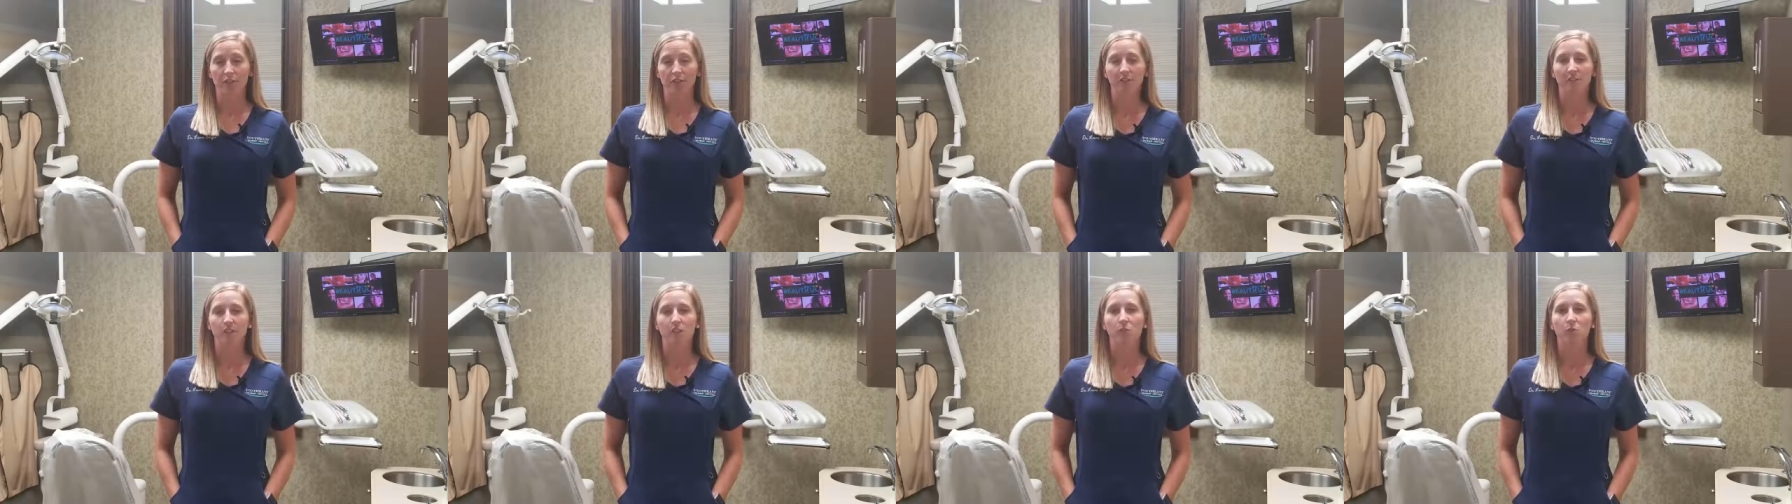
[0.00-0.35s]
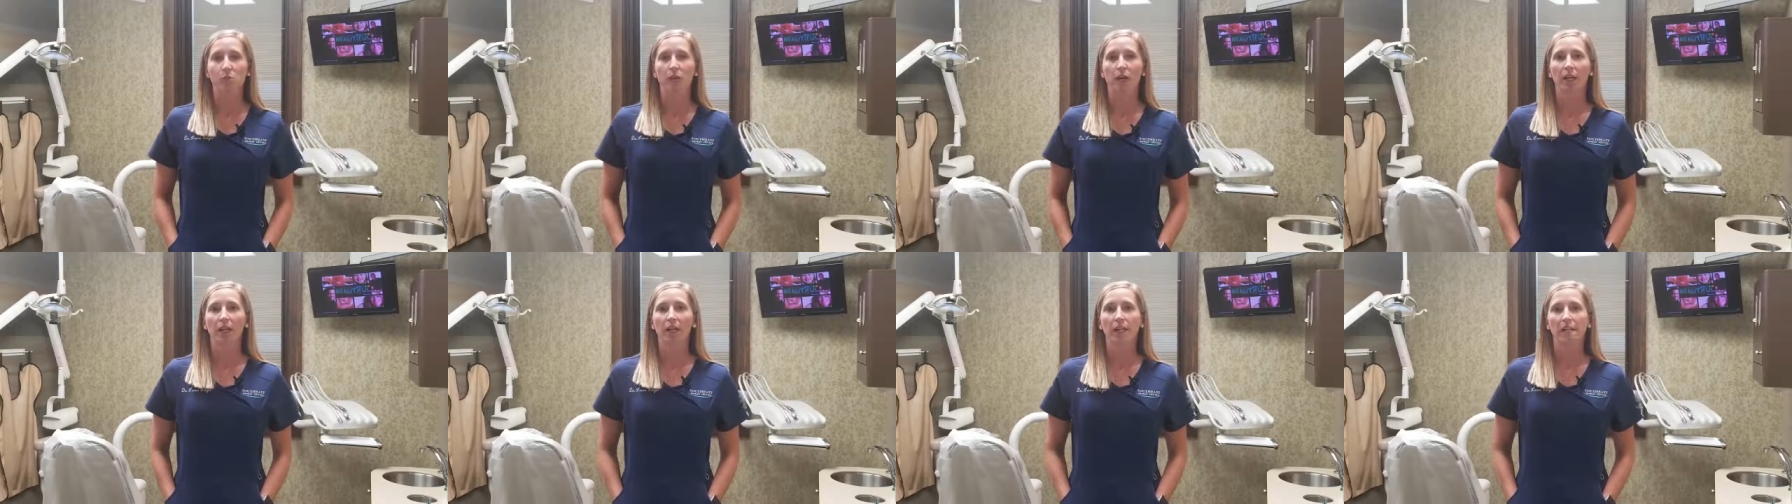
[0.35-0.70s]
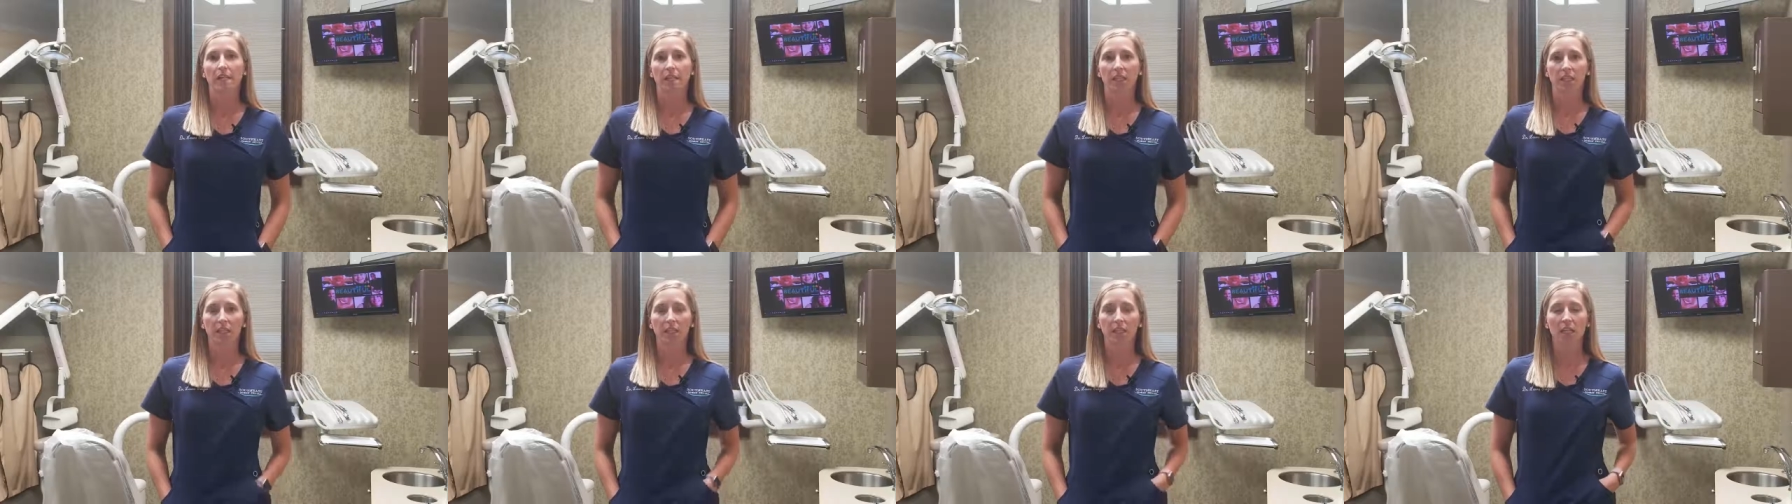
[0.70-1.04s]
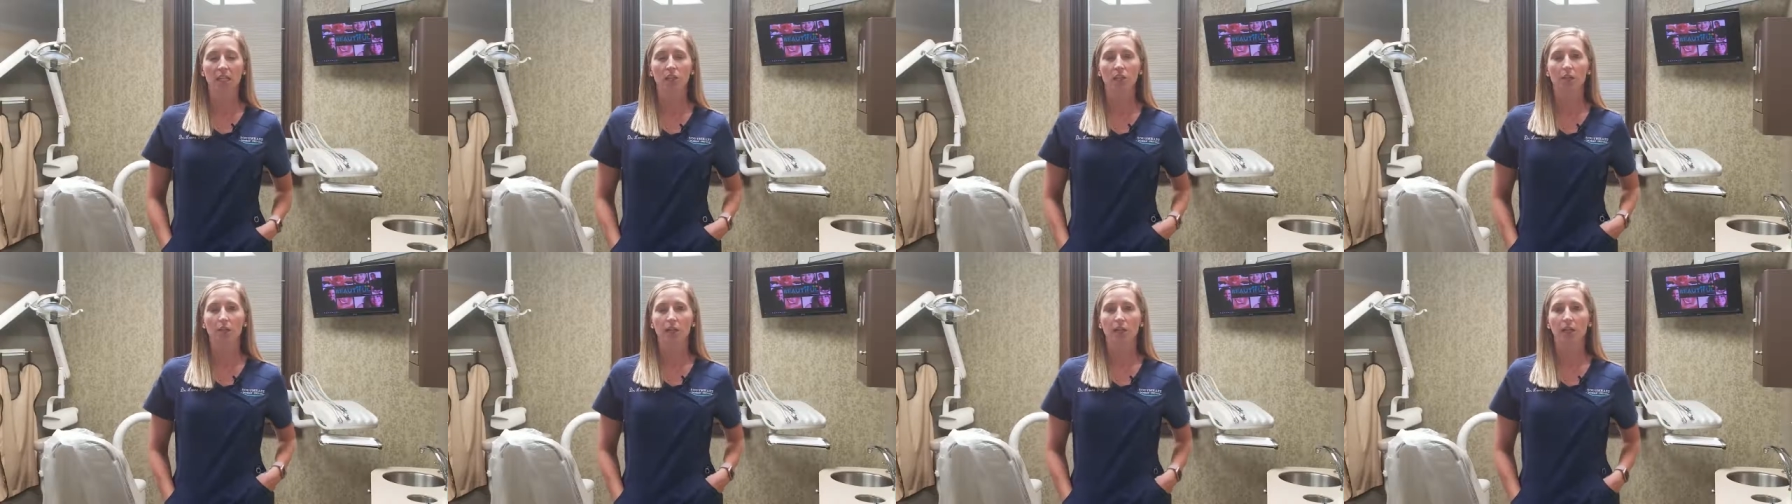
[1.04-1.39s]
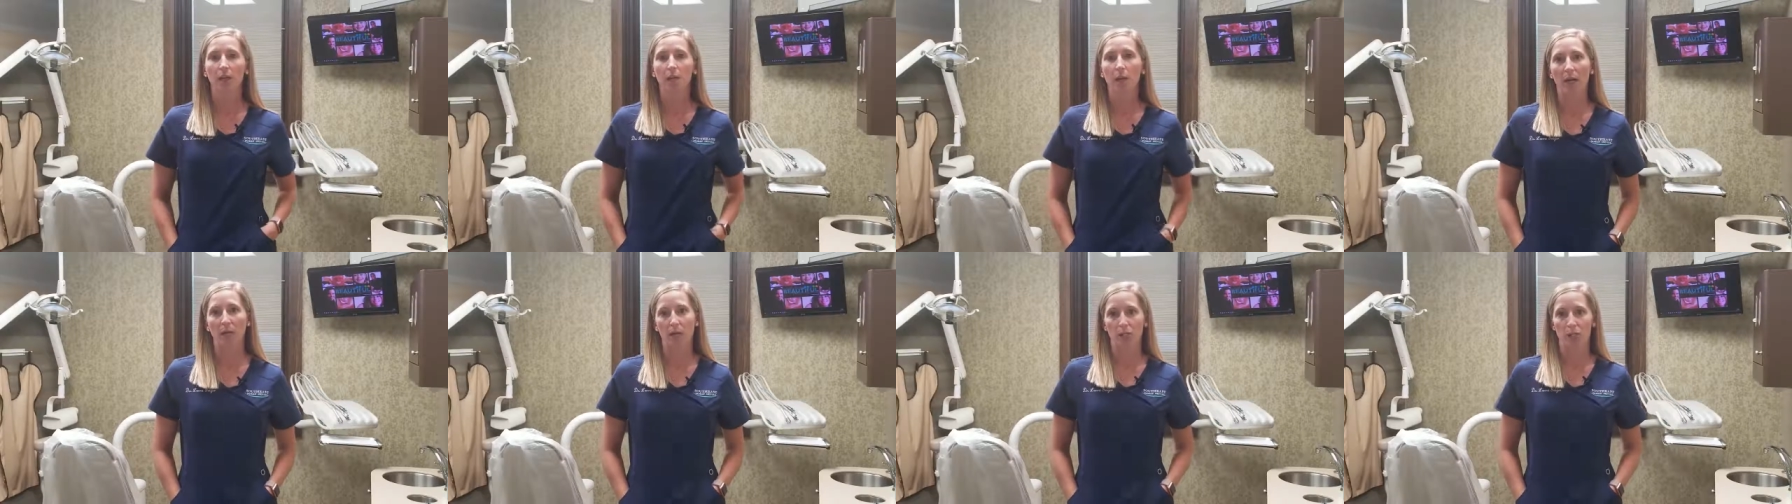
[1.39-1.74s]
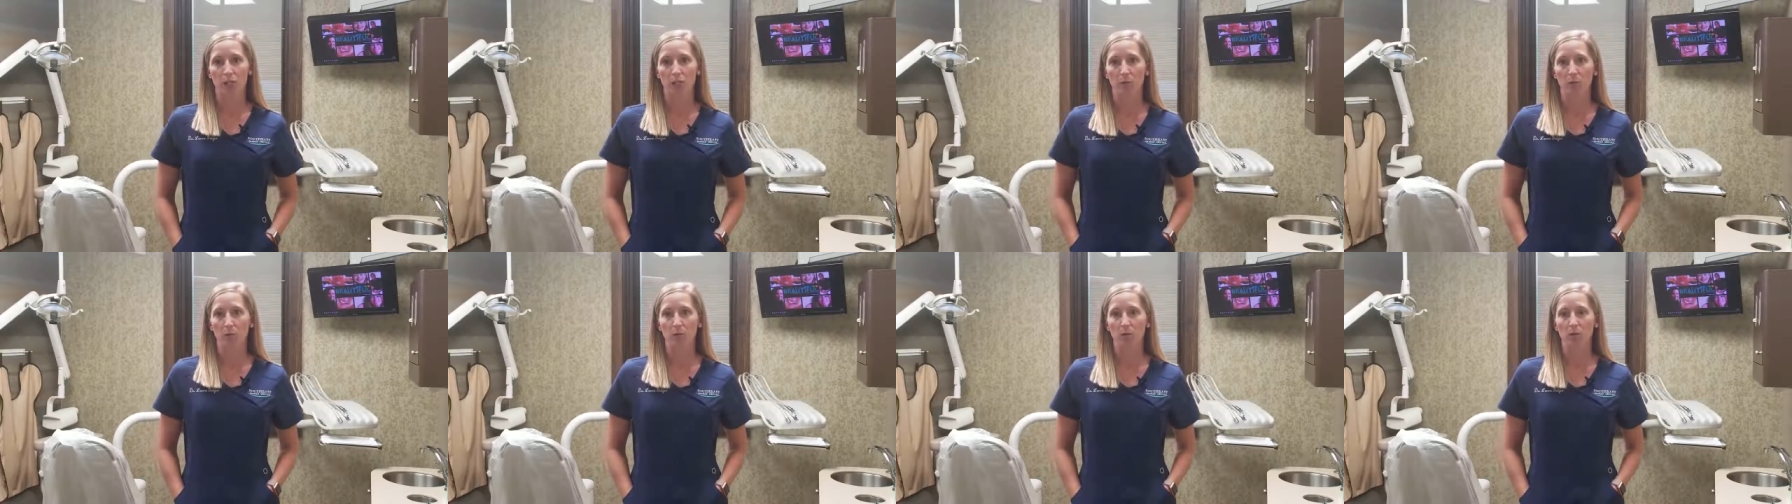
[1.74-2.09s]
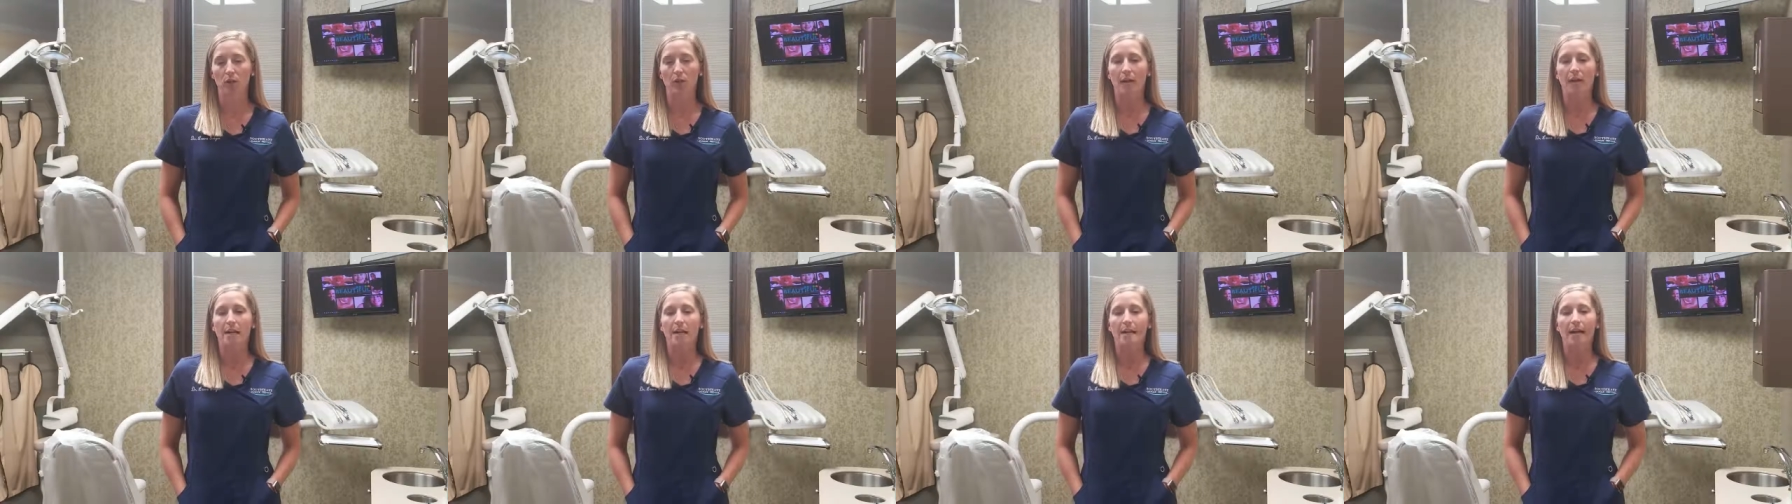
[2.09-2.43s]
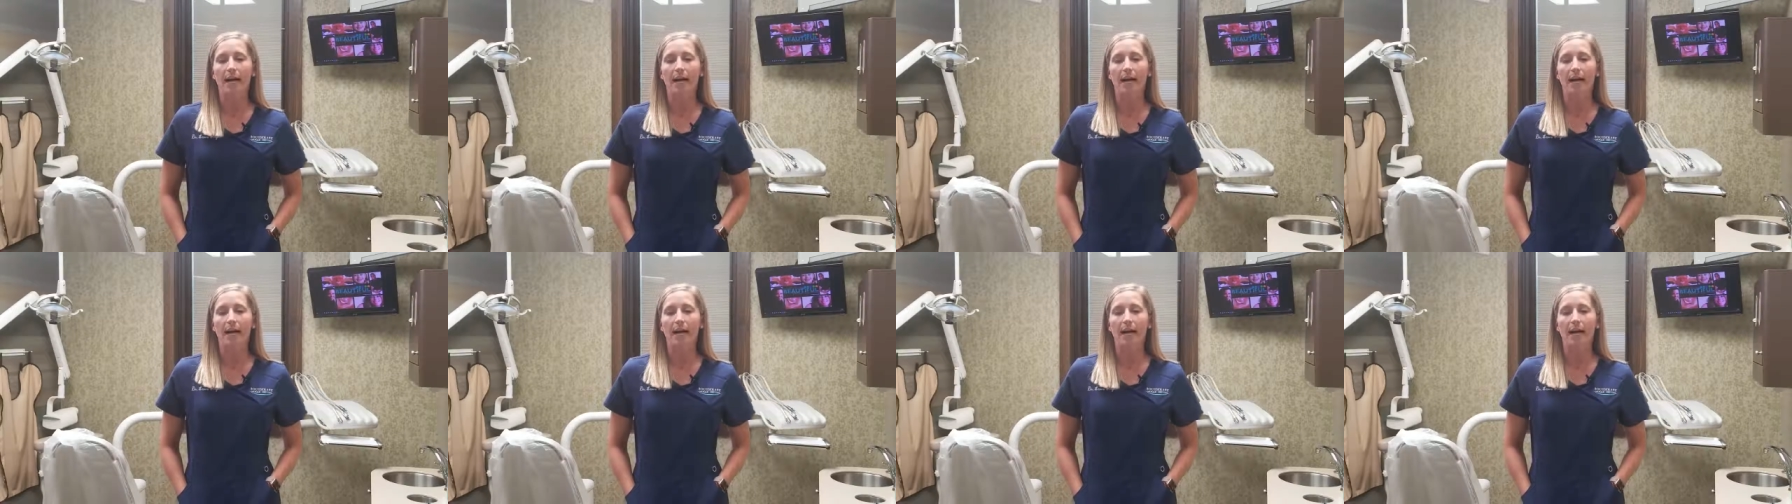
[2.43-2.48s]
This is where it gets a little bit questionable